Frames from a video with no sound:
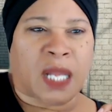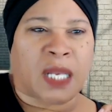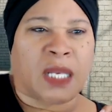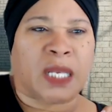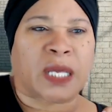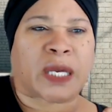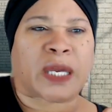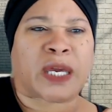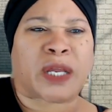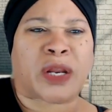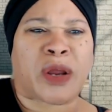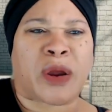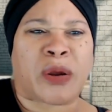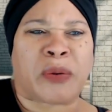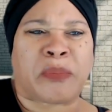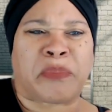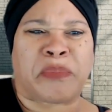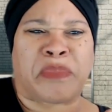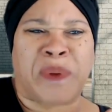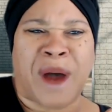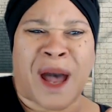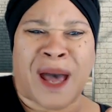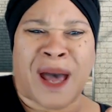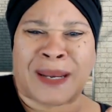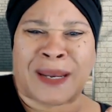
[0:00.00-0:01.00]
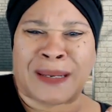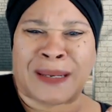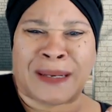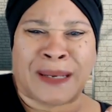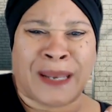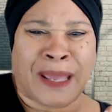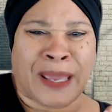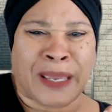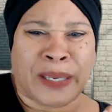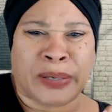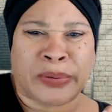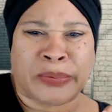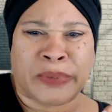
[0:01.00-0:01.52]
Look at her body
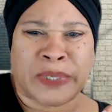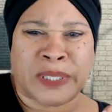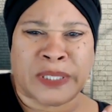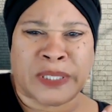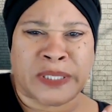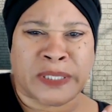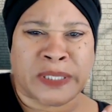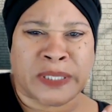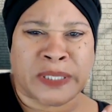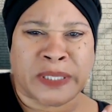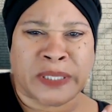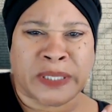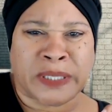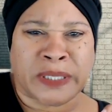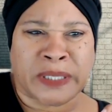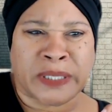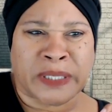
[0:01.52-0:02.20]
language,